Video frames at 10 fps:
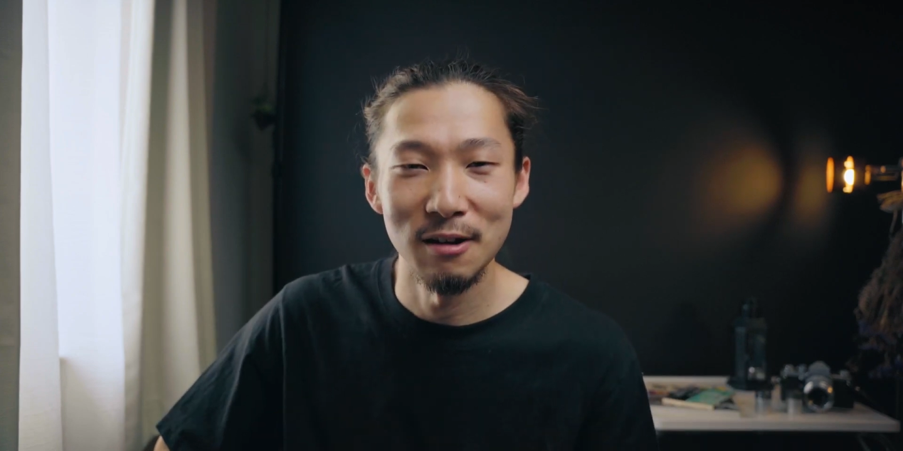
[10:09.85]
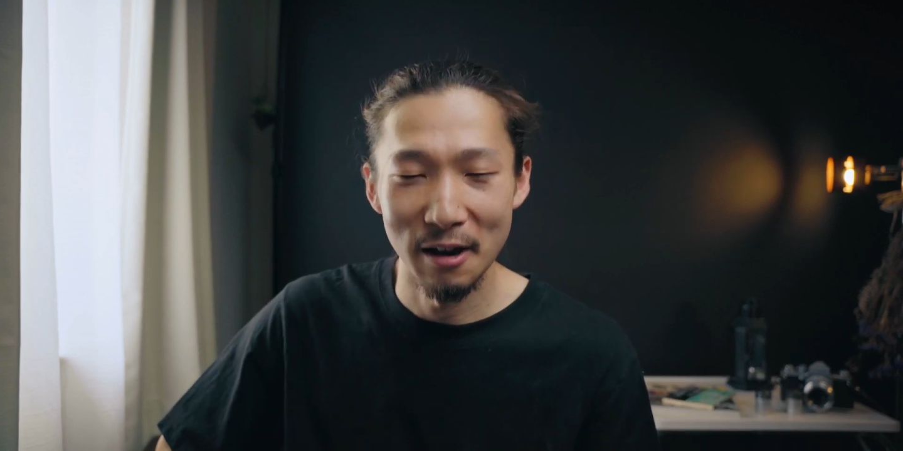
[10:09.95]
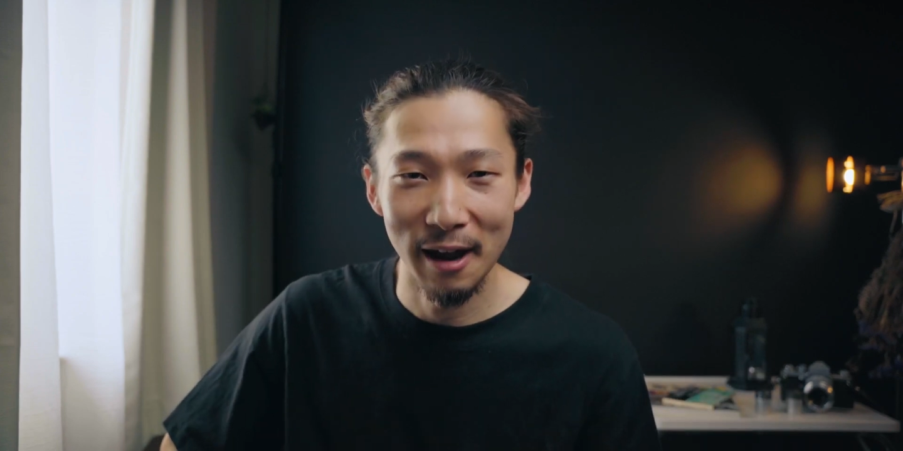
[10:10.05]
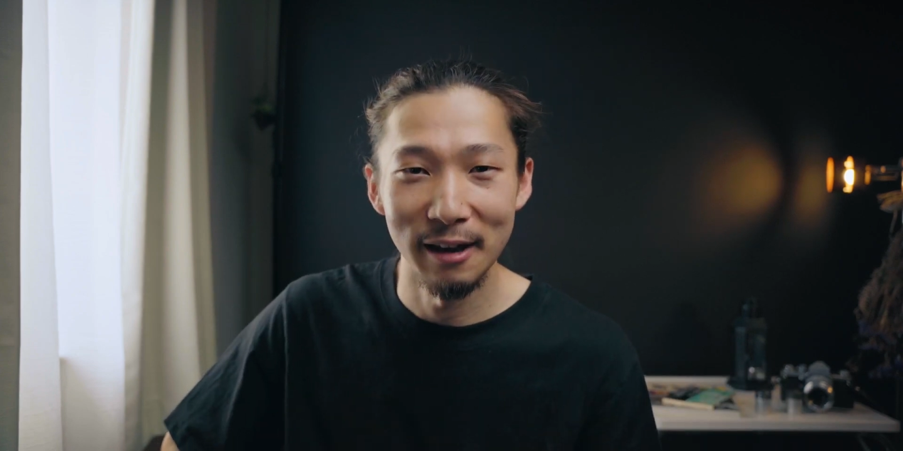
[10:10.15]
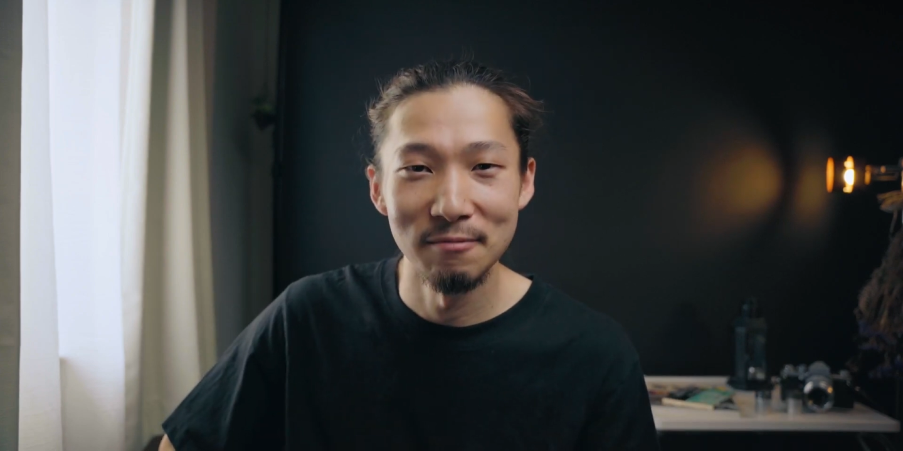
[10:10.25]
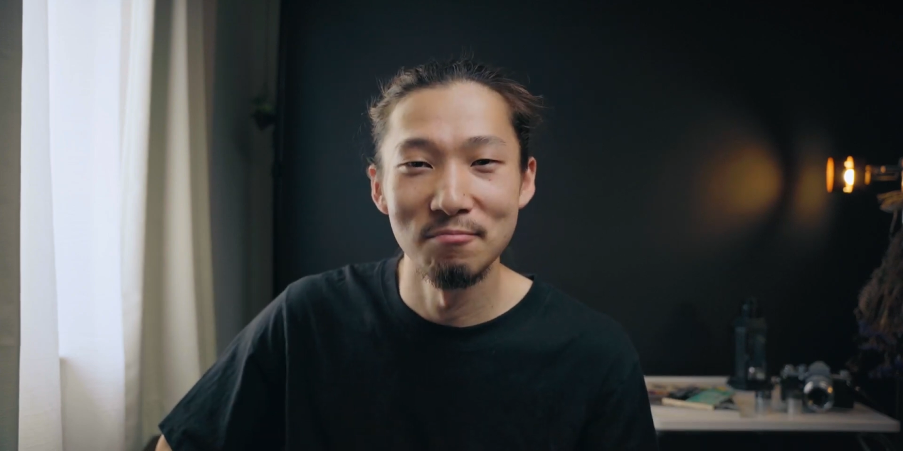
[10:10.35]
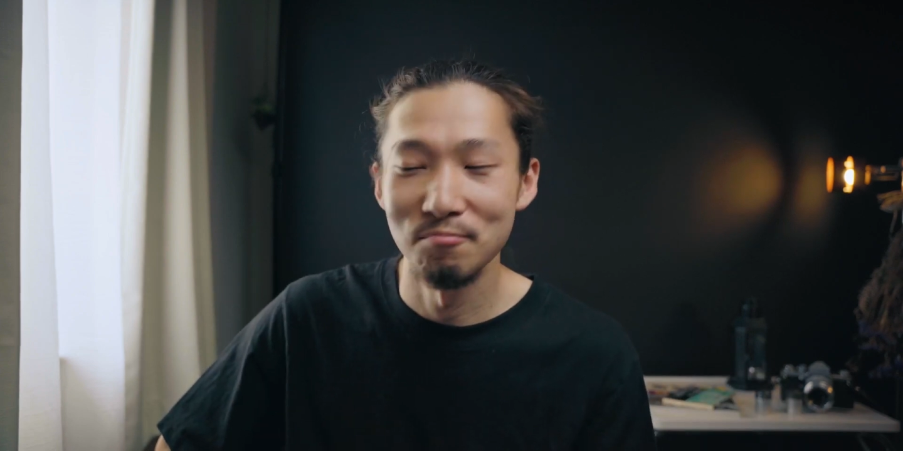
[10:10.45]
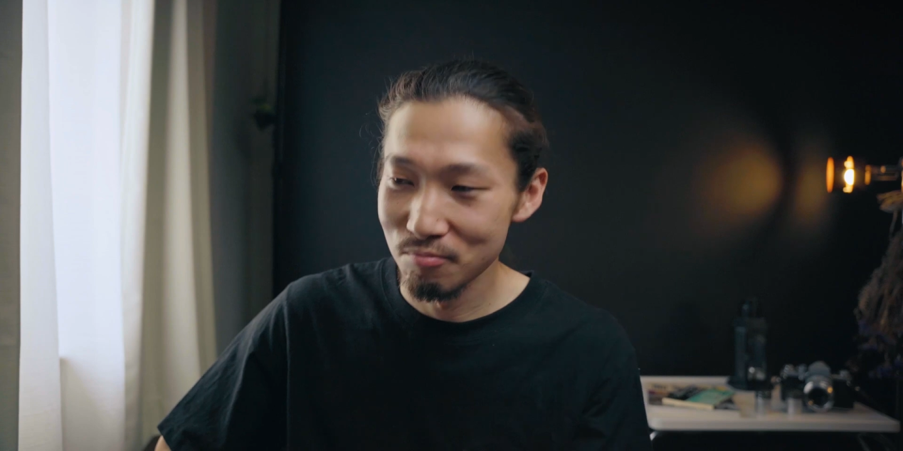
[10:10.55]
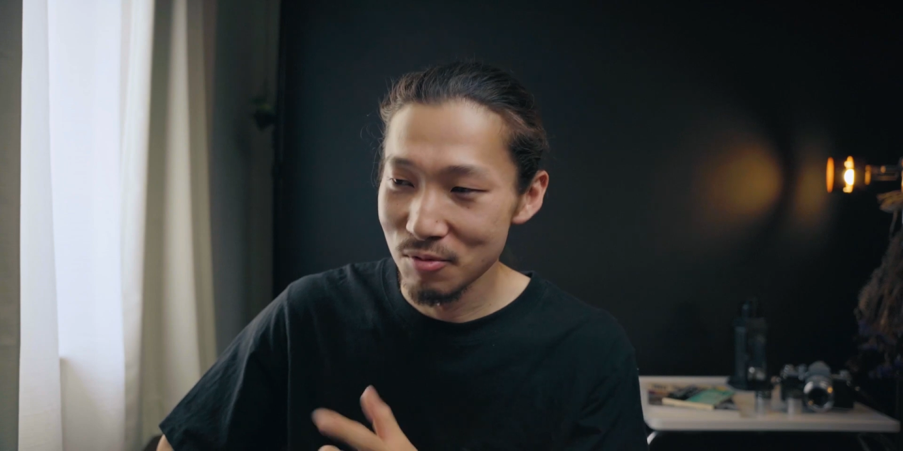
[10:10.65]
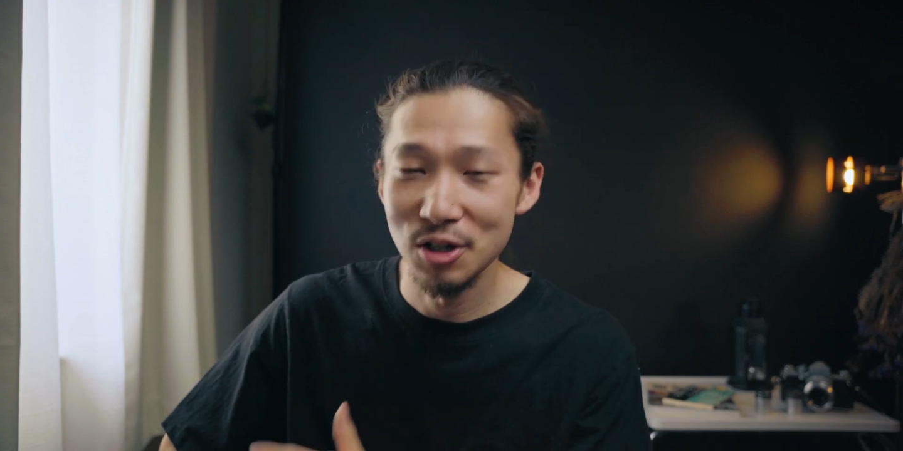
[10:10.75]
again
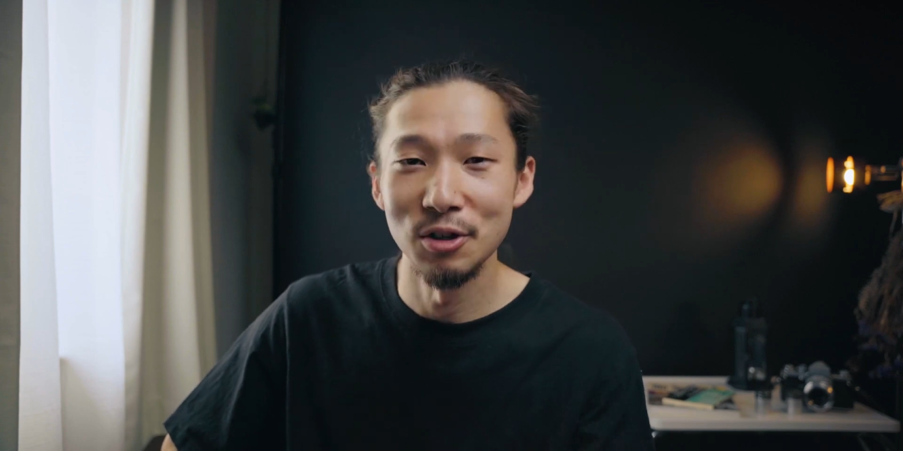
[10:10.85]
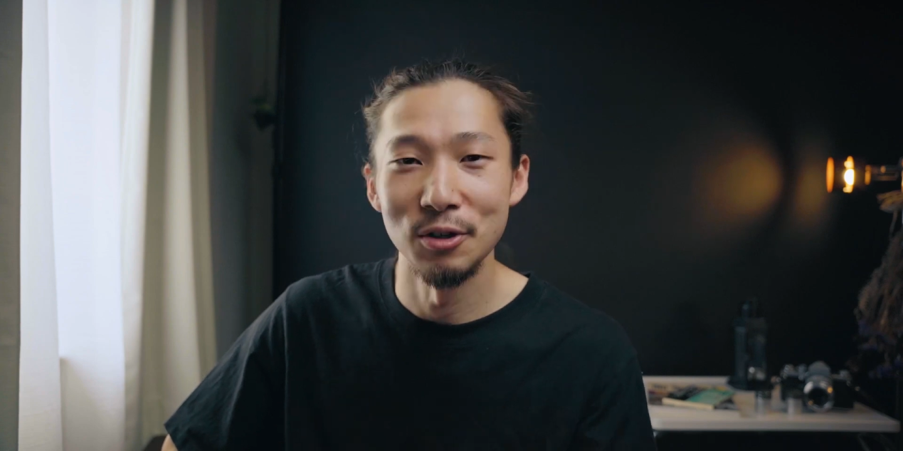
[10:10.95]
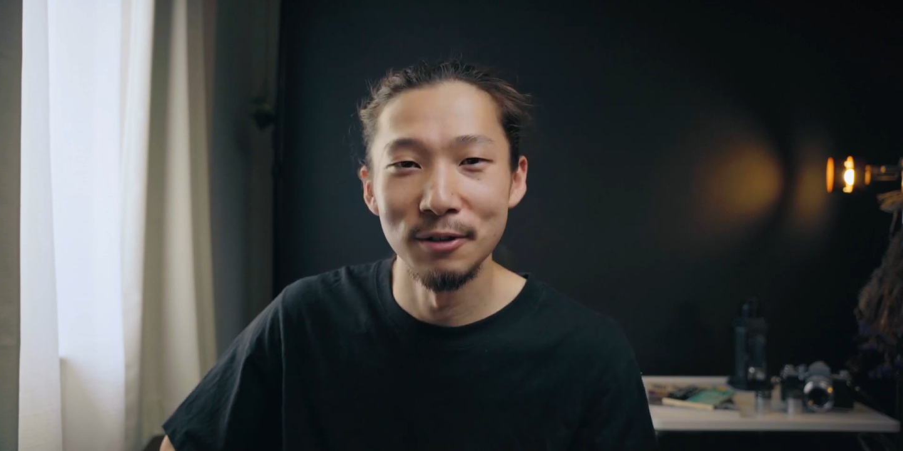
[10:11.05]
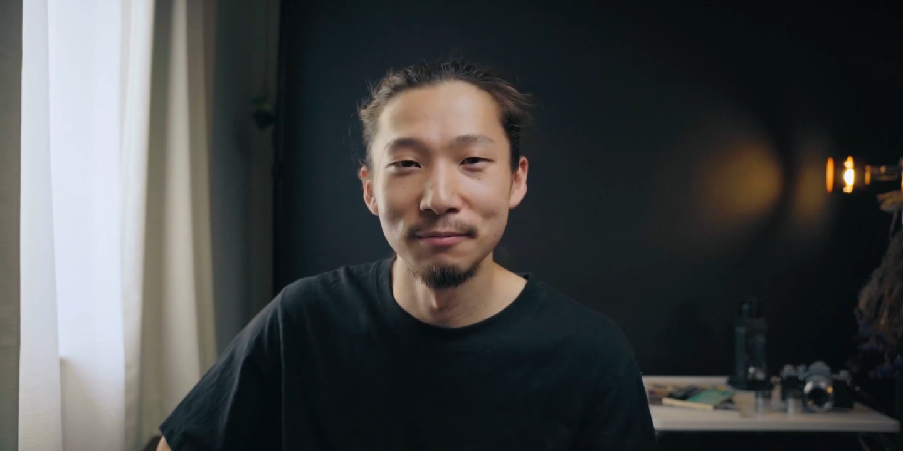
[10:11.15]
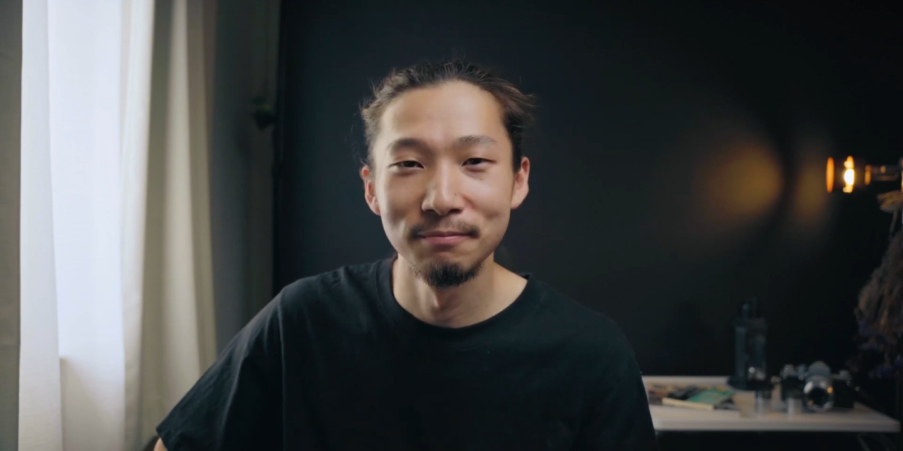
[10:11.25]
soon.